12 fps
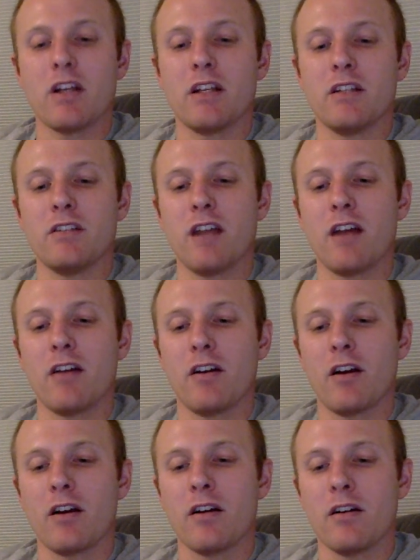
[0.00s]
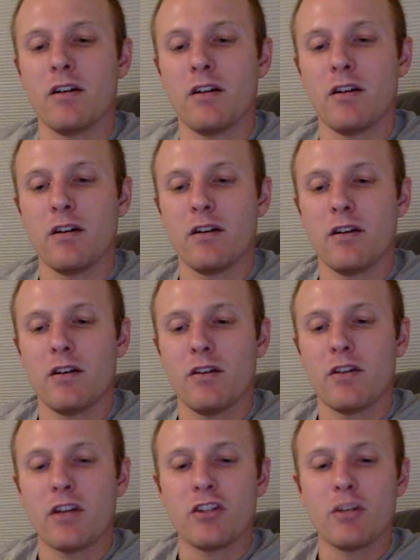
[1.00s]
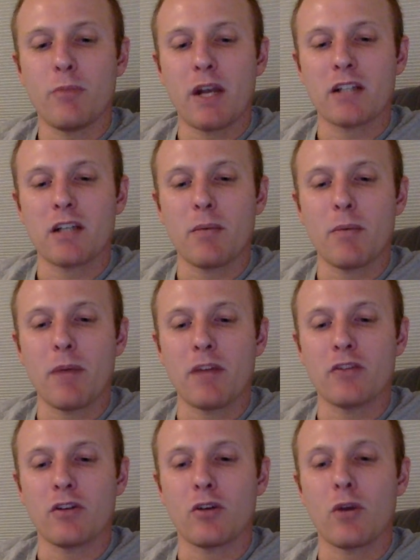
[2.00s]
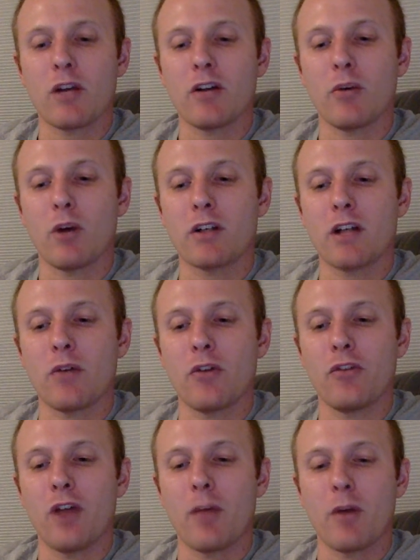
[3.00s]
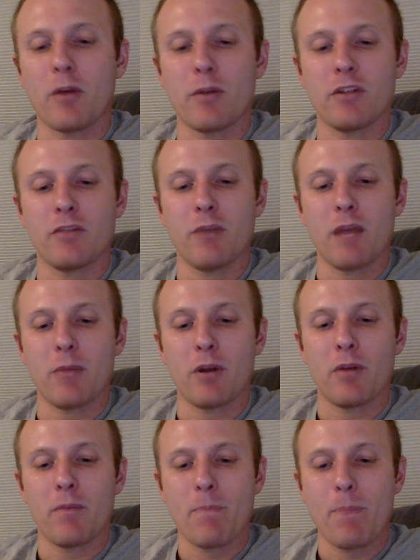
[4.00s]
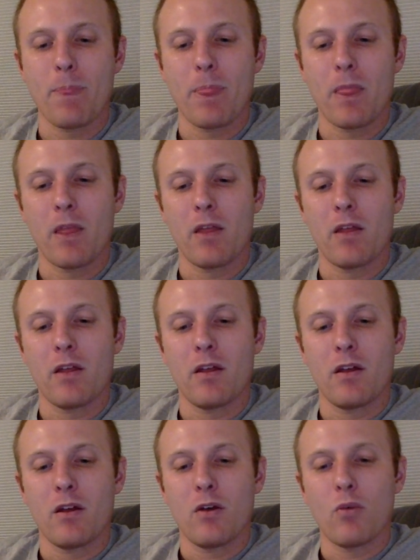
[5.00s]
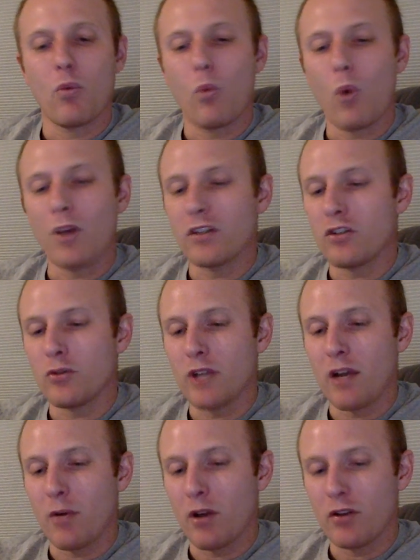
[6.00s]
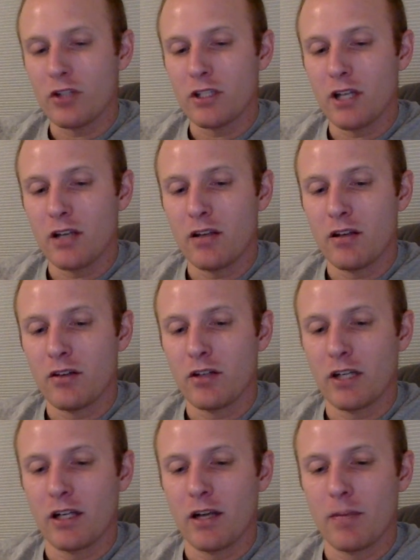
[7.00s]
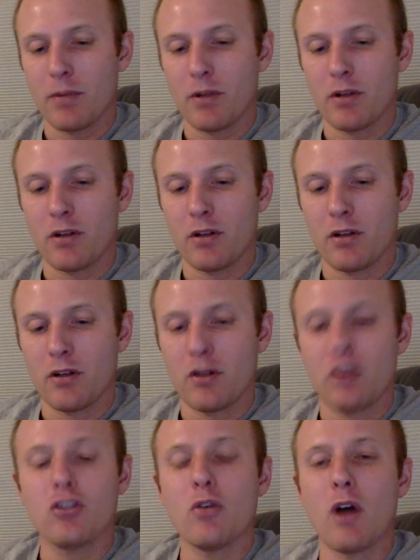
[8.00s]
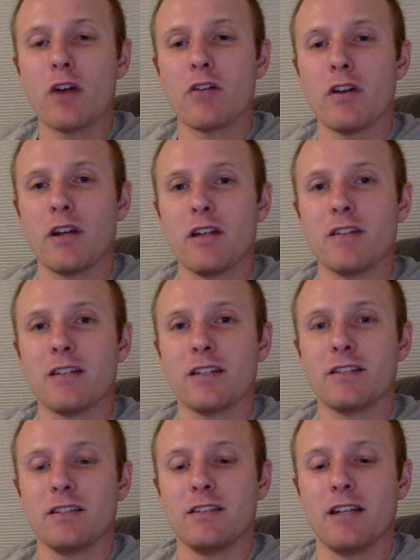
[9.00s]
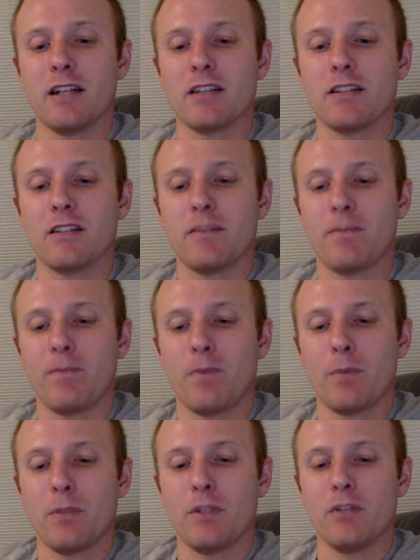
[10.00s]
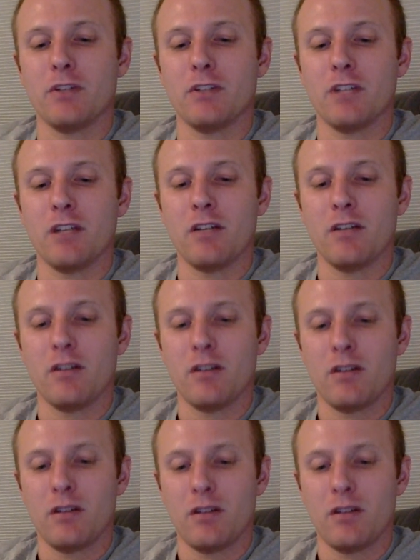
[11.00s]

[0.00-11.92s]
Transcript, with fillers: Miss Honey stared at her. Then she picked up a pencil and quickly worked out the sum on a piece of paper. What did you say it was? she said, looking up. 266, Matilda said.